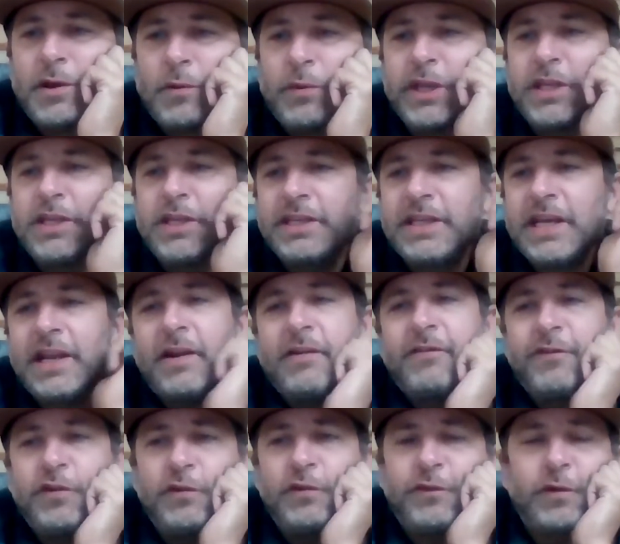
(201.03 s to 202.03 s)
We did get a
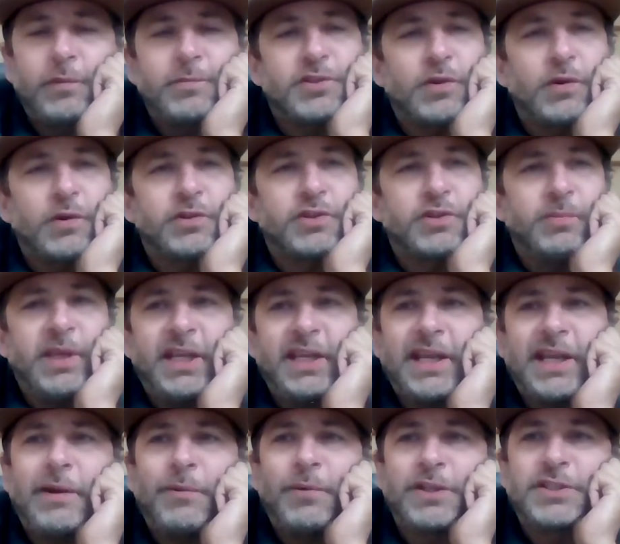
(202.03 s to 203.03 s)
few from social
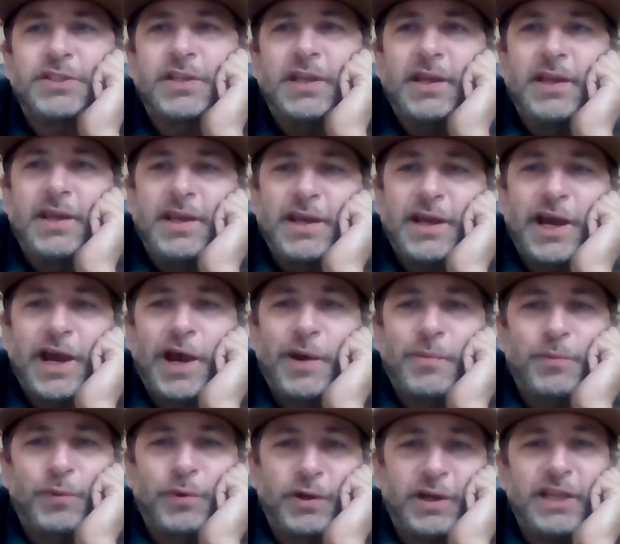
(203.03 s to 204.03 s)
media, which
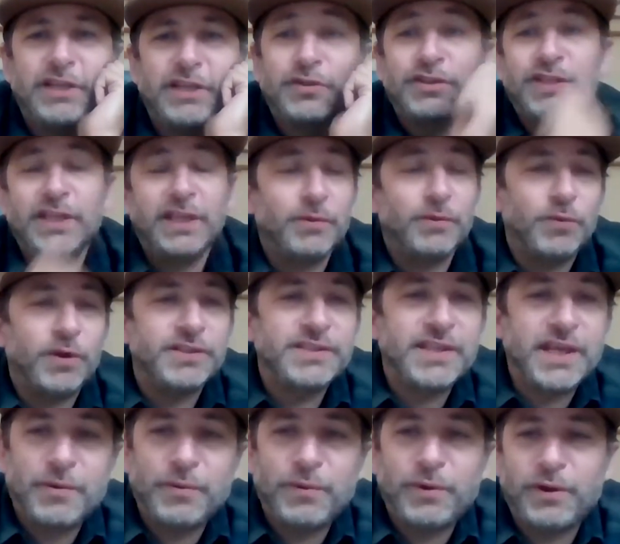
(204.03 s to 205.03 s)
were interesting, and ones
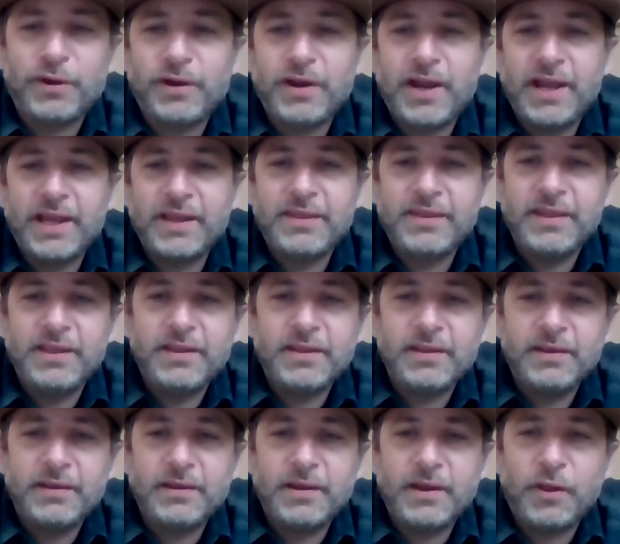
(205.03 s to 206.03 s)
that were, I think,
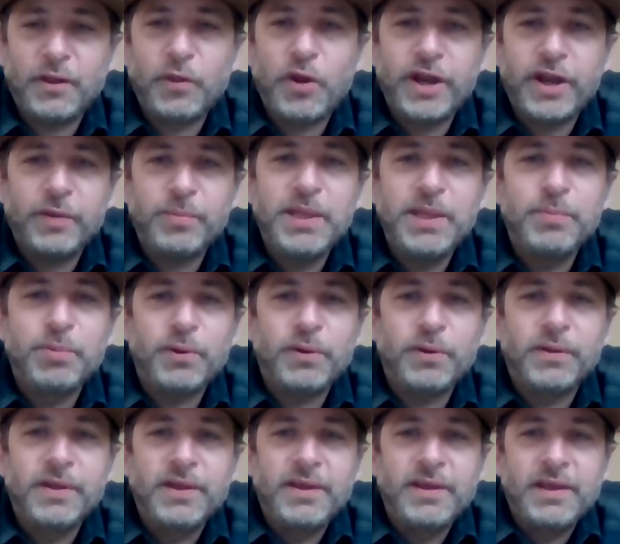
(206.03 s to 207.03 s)
a lot of
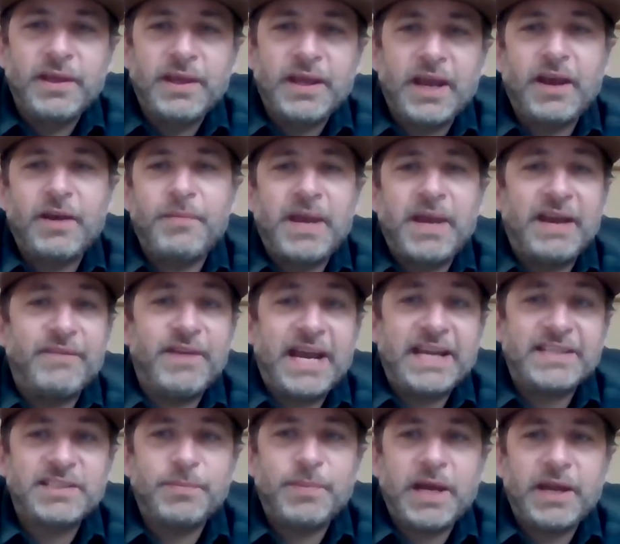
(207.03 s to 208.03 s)
people have
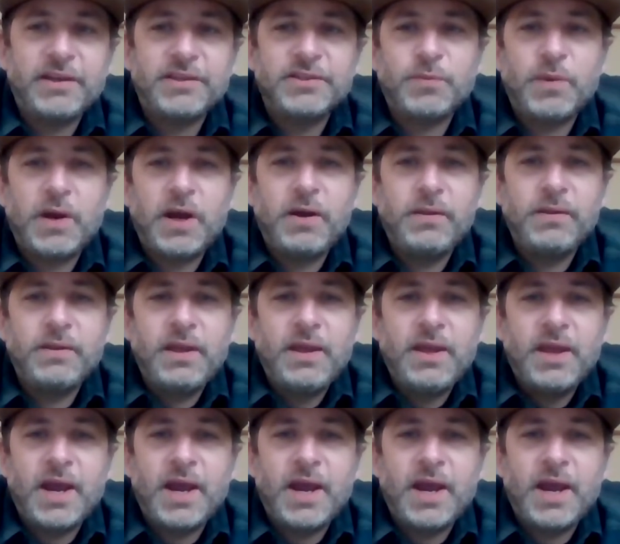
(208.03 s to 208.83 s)
asked about as well.